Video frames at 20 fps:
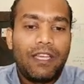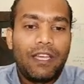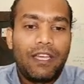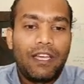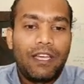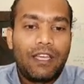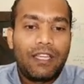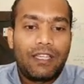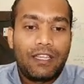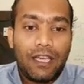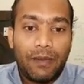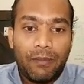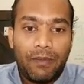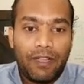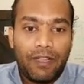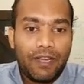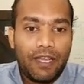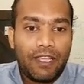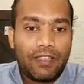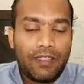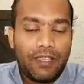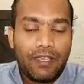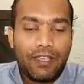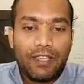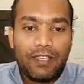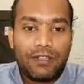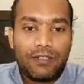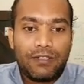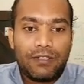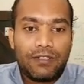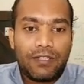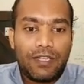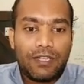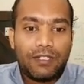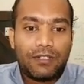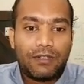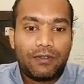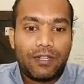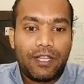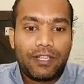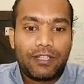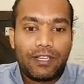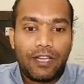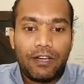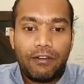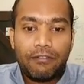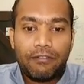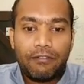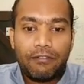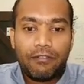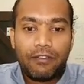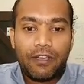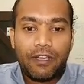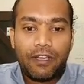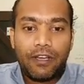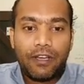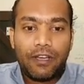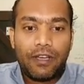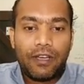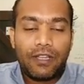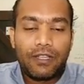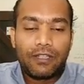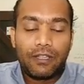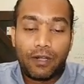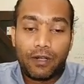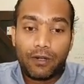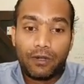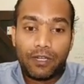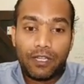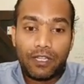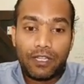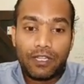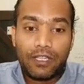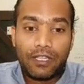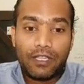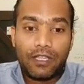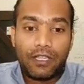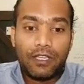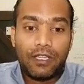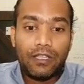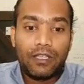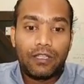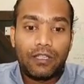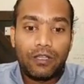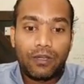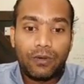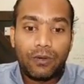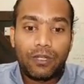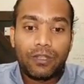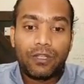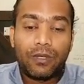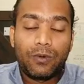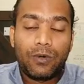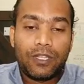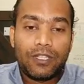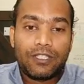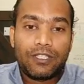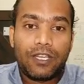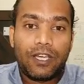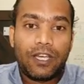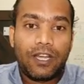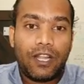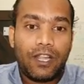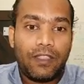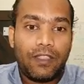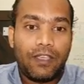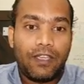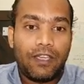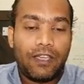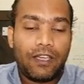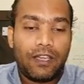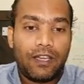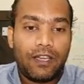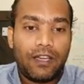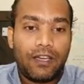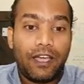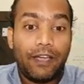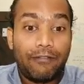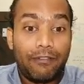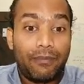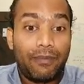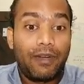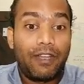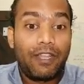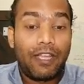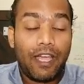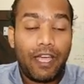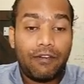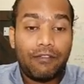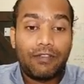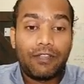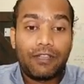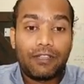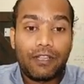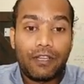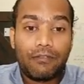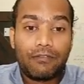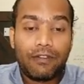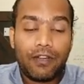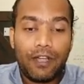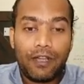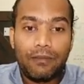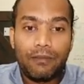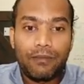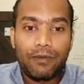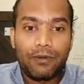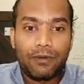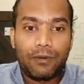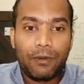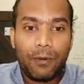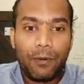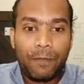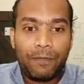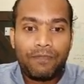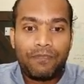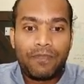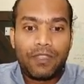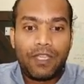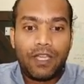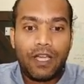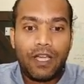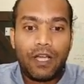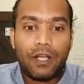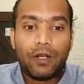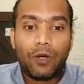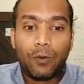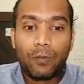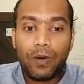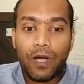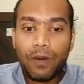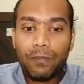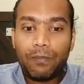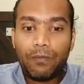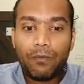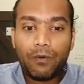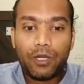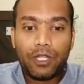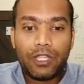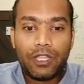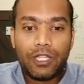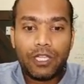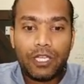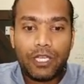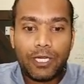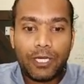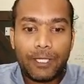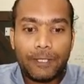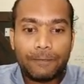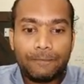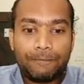Yeah, mate, I think it's really tough. Not only you at the one side, I think everybody having tough time to cope up with, I